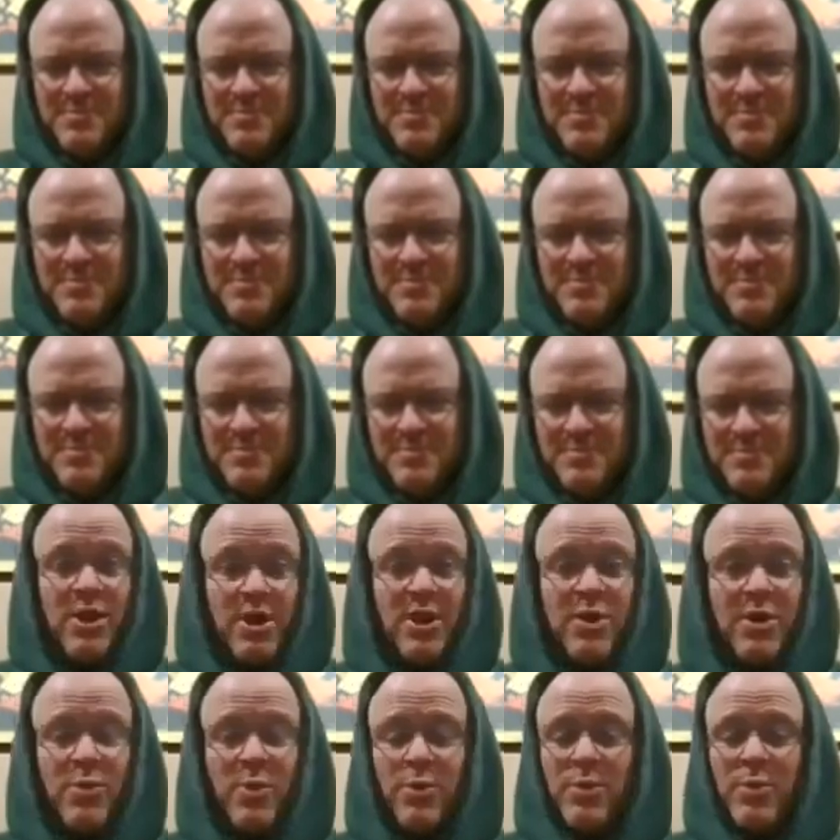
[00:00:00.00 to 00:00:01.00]
Tonight we
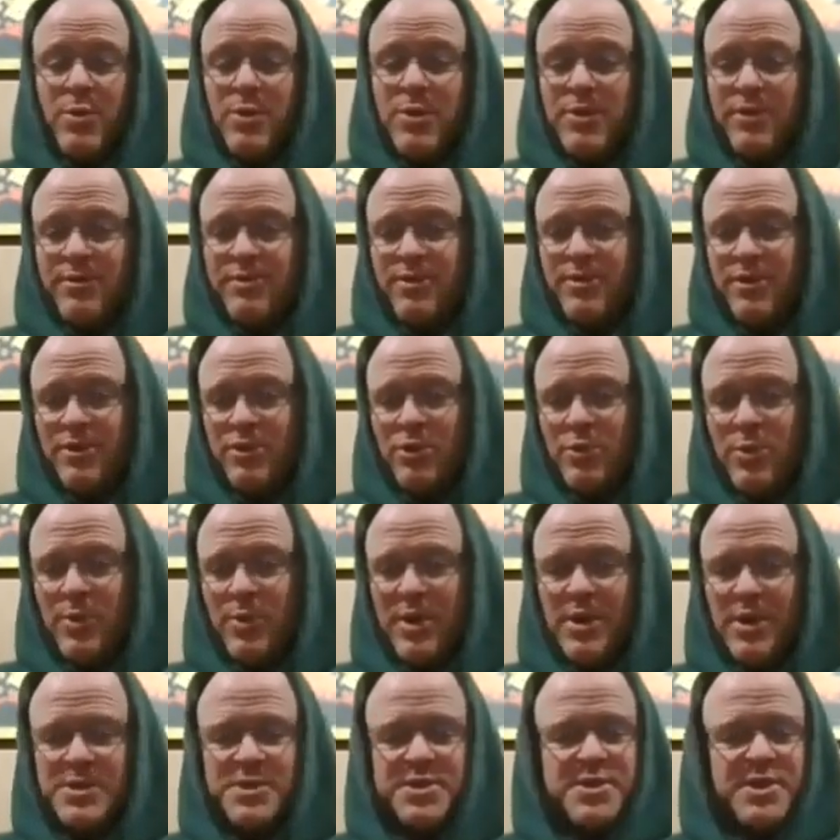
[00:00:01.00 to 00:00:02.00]
will continue with our
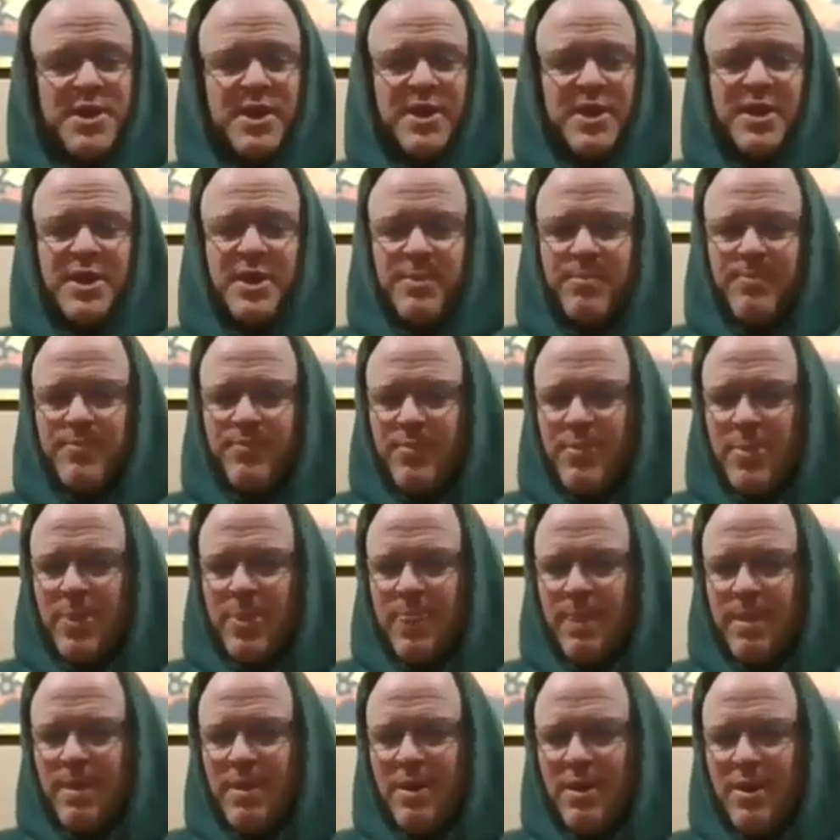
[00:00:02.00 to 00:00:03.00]
study
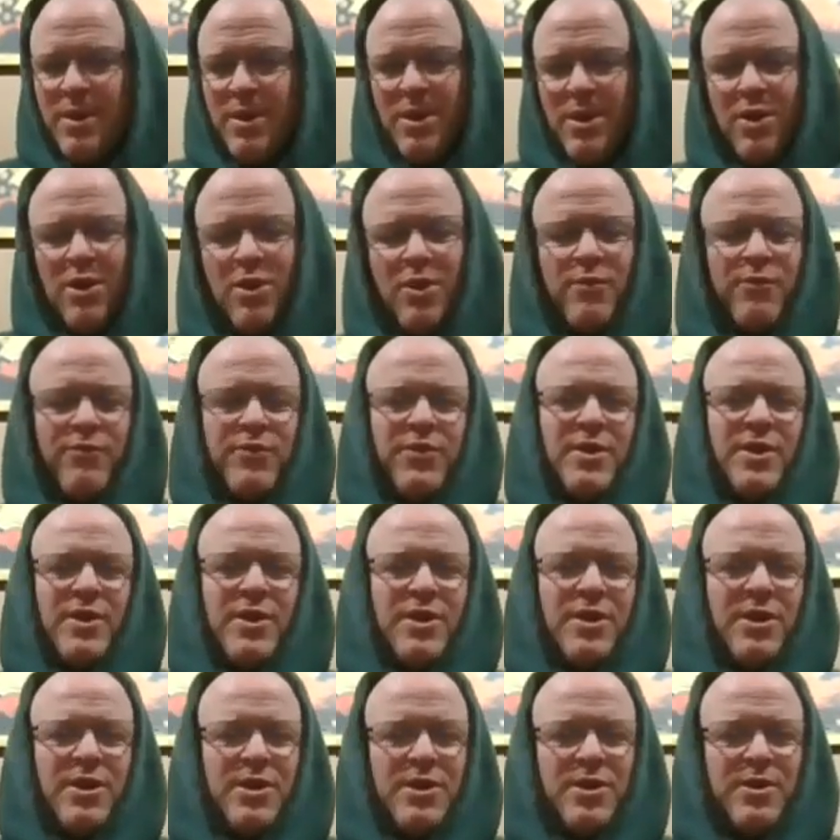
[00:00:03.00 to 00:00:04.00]
of
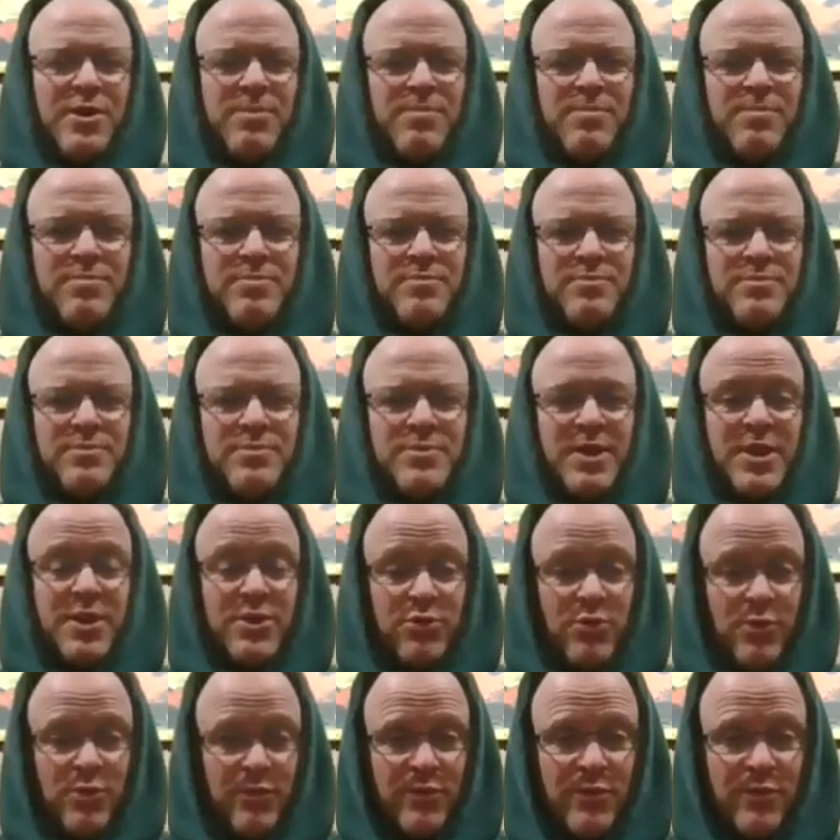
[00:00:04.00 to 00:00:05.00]
the Nectar of
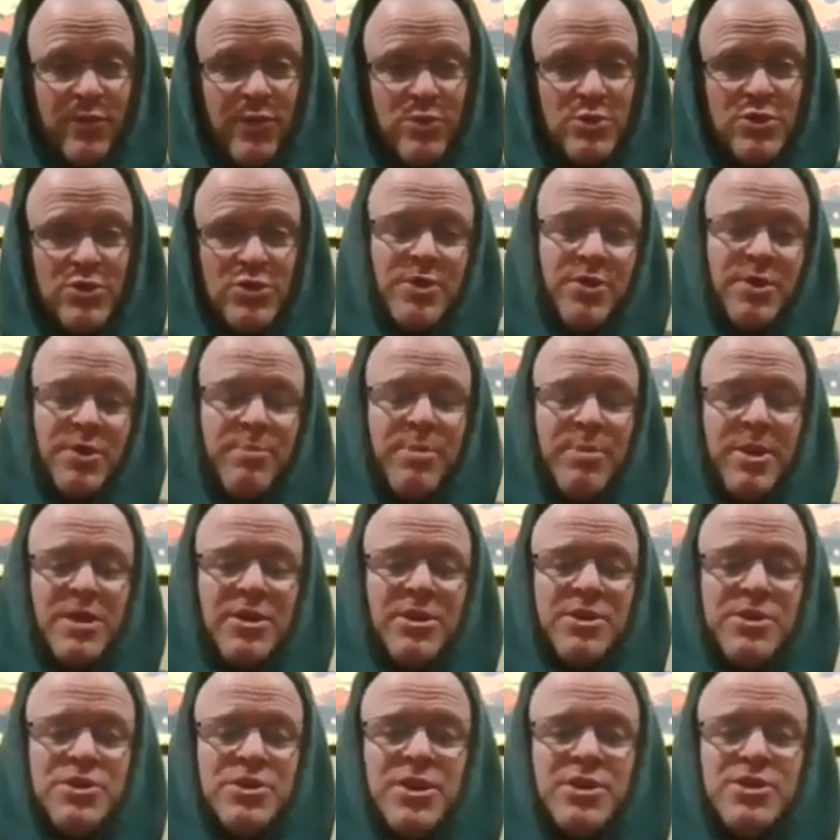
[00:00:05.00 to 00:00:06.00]
Devotion, the Bhakti
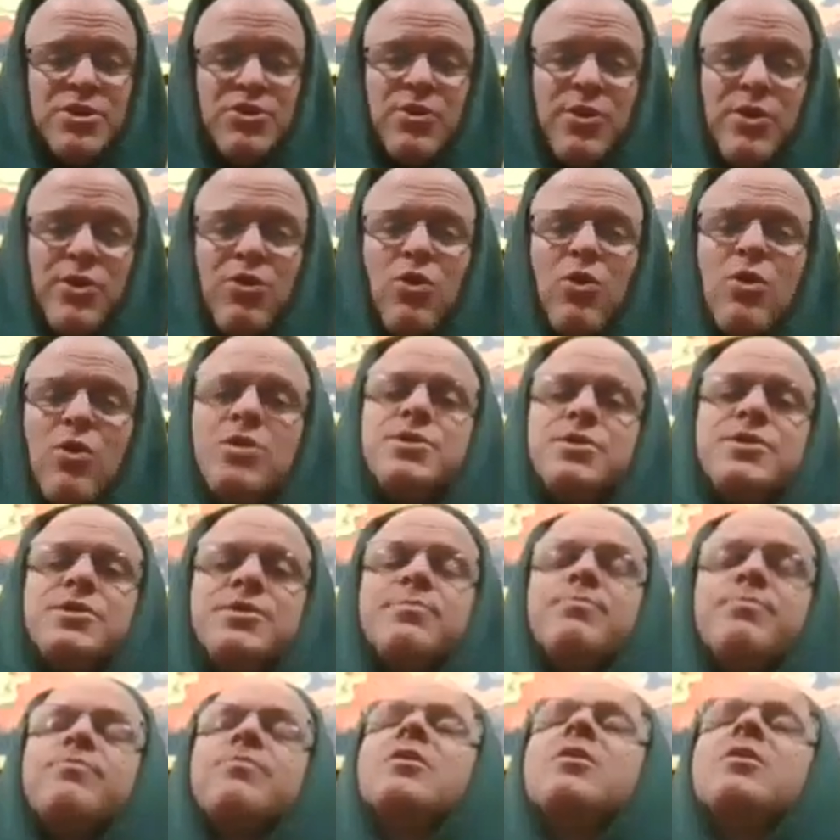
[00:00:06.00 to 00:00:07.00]
Shastri course.
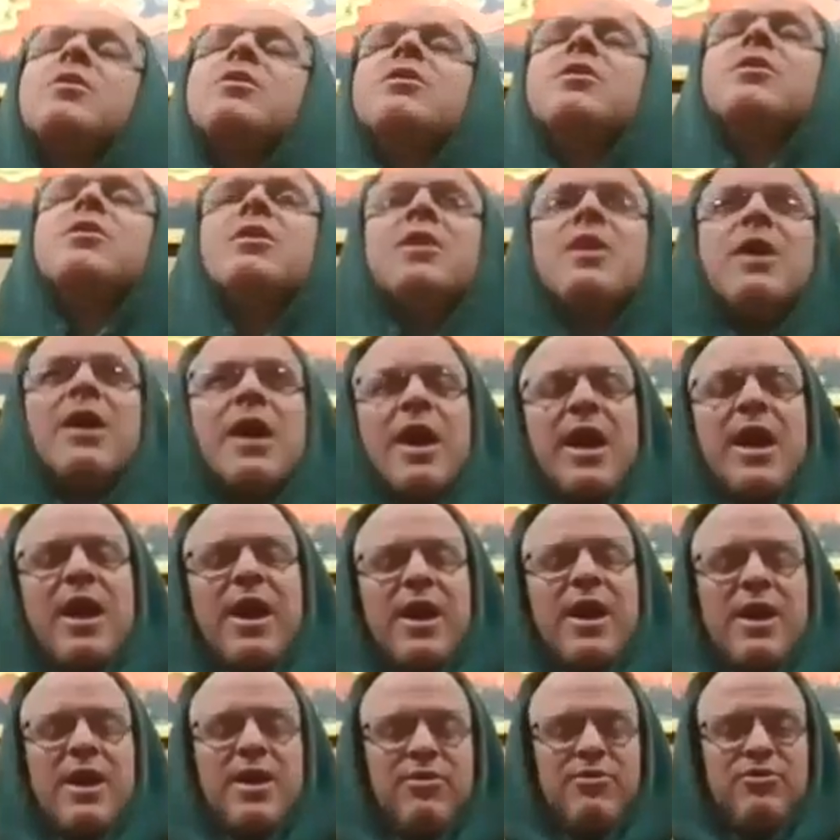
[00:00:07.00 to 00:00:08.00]

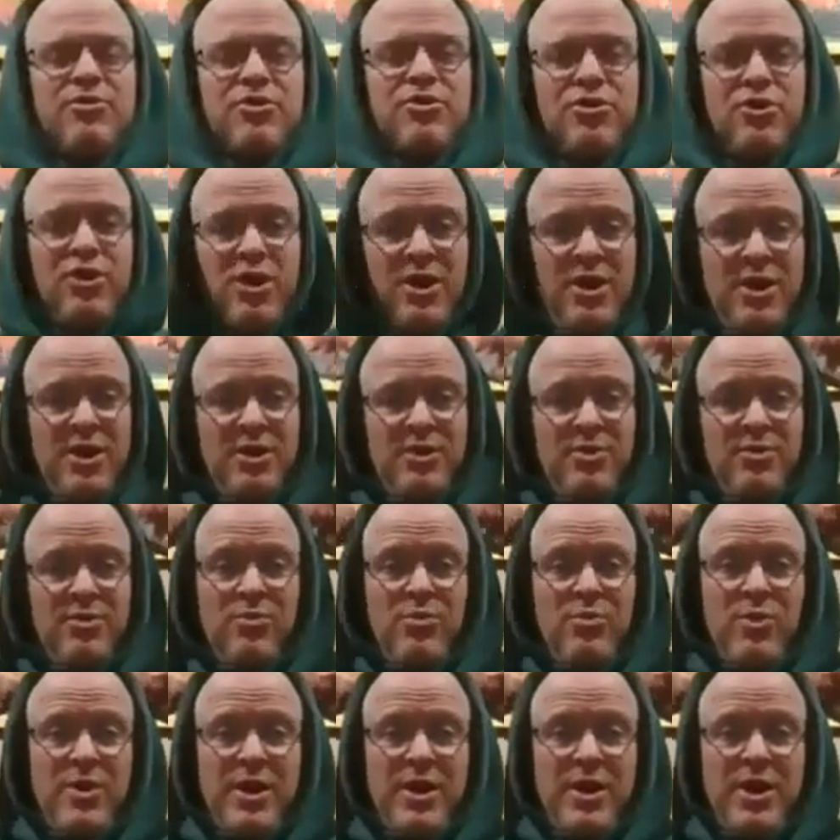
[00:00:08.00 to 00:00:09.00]
And tonight
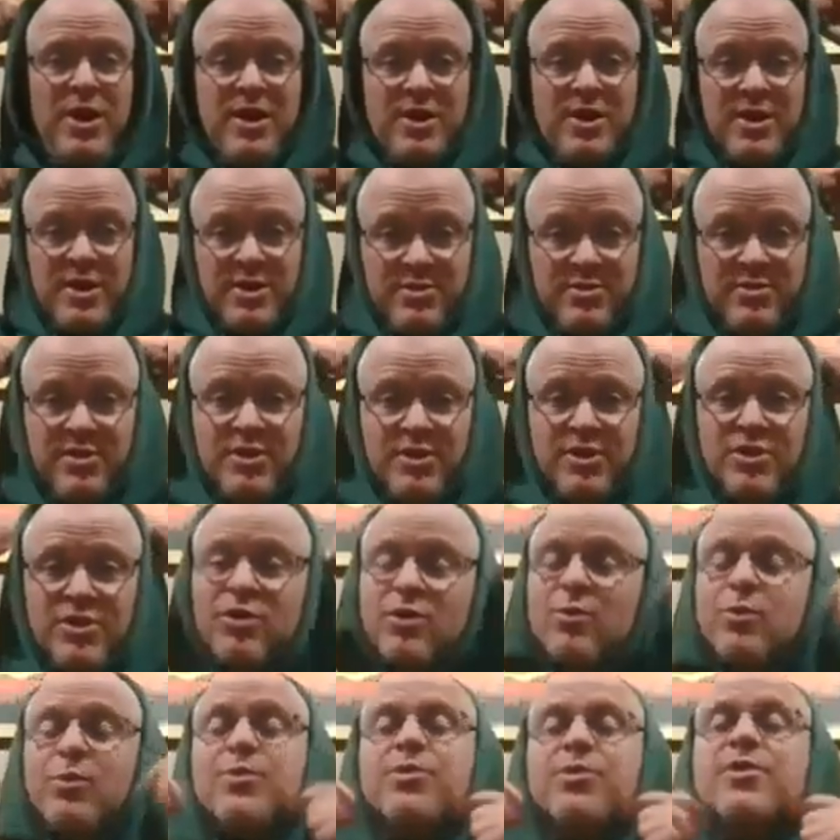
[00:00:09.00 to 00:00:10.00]
we're
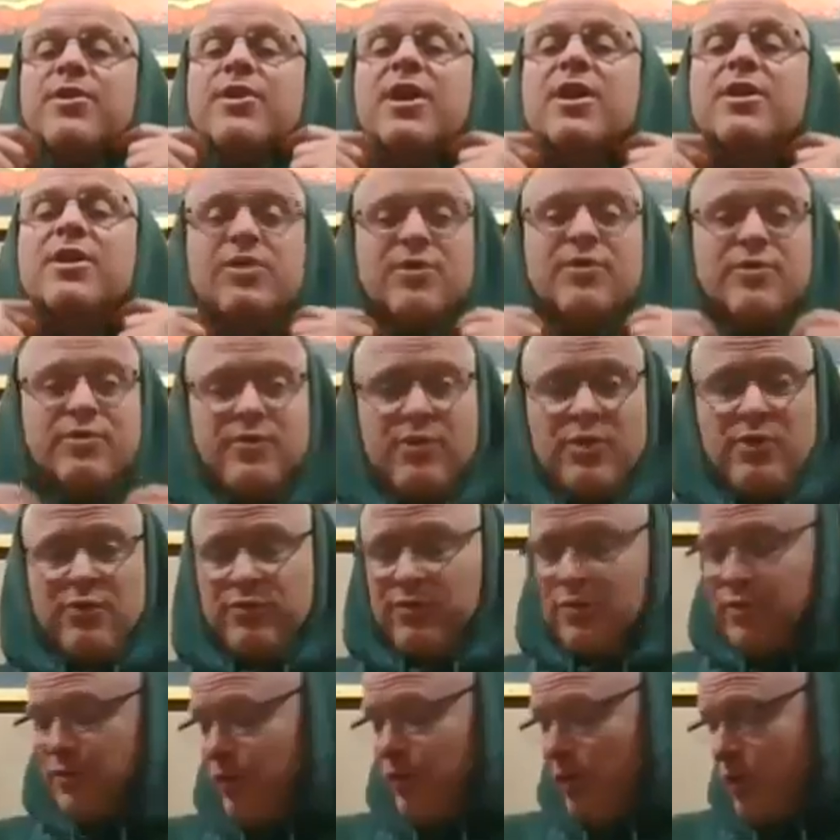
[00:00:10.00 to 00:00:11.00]
continuing with the Nectar
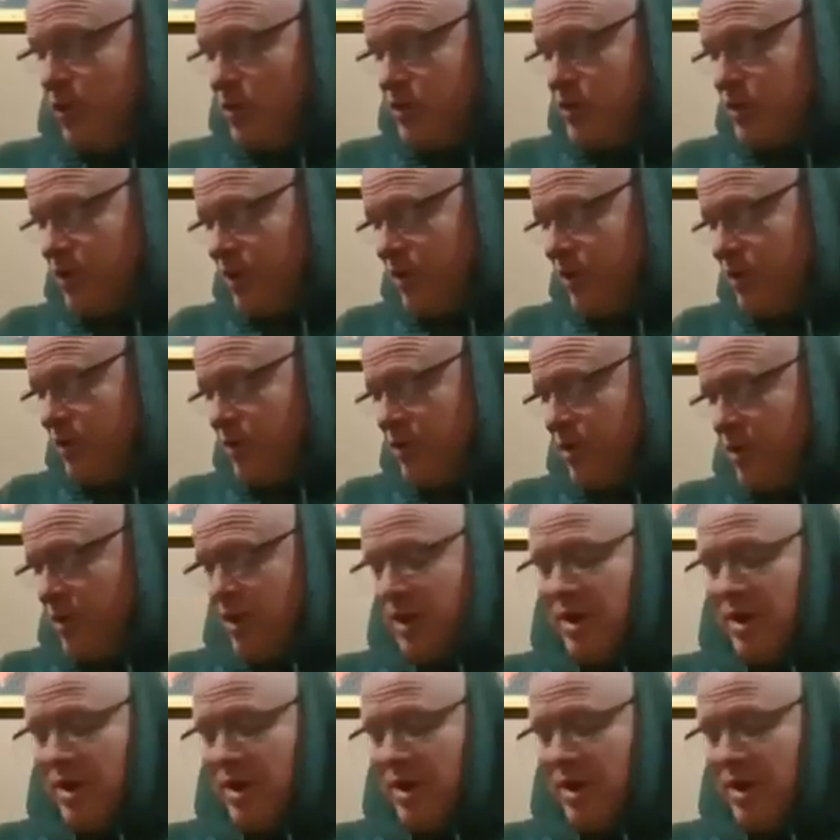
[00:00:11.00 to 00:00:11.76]
of Devotion.